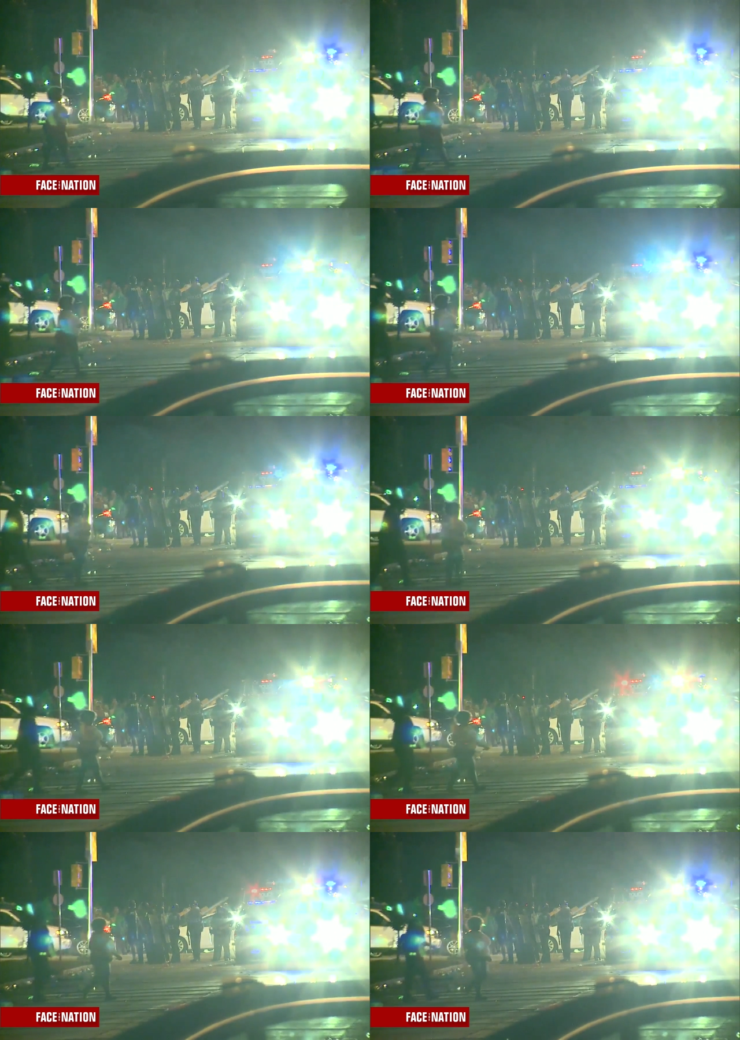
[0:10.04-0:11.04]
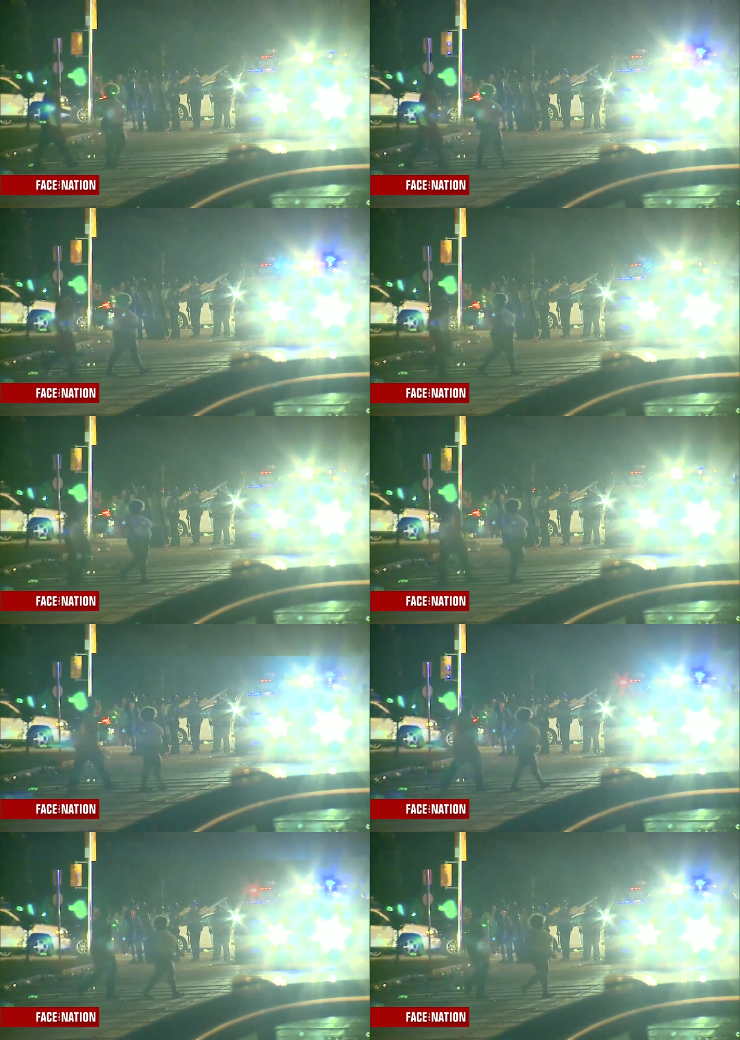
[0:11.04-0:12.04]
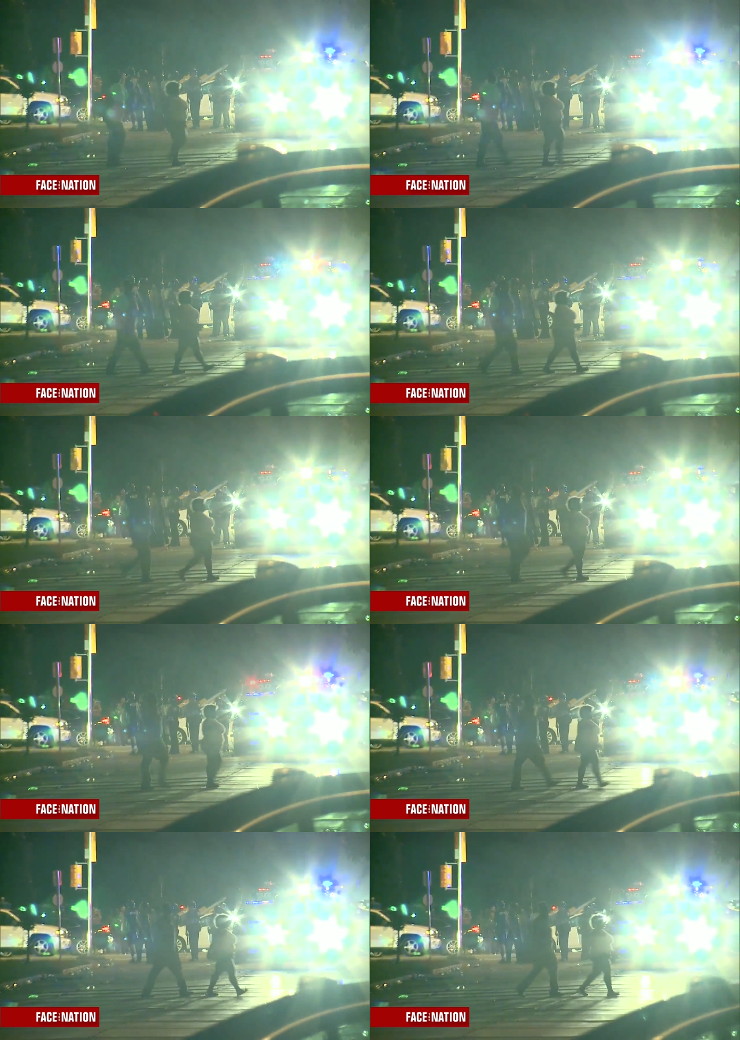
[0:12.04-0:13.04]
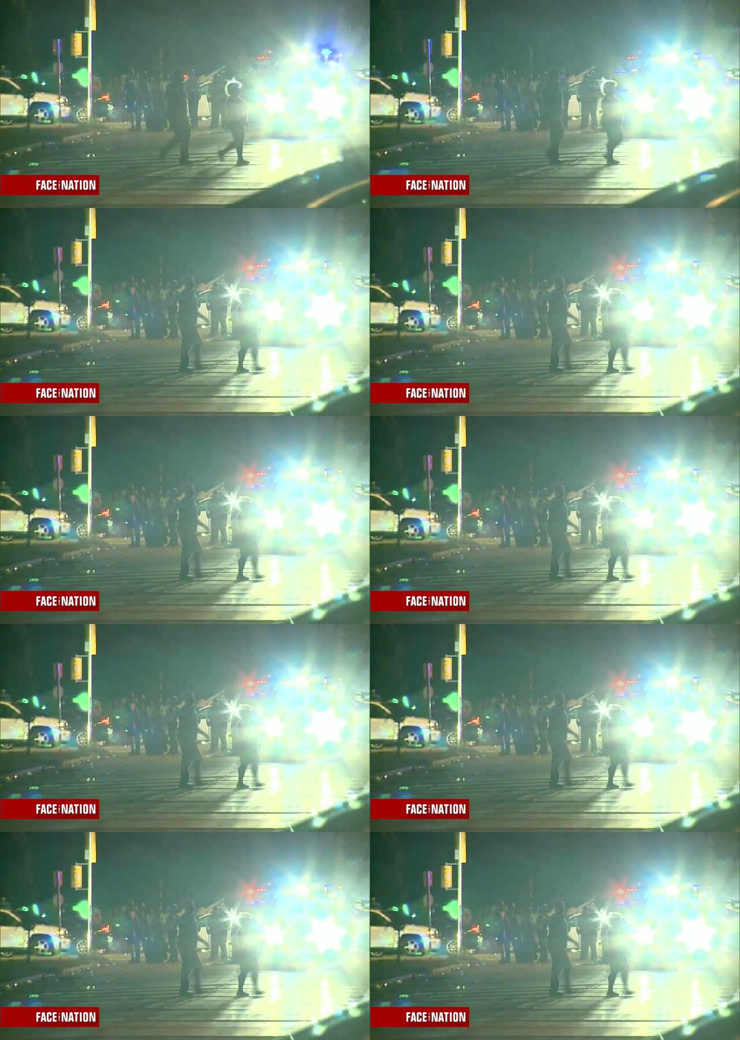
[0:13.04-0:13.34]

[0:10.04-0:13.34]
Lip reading: No face is visible, so there are no lips to read.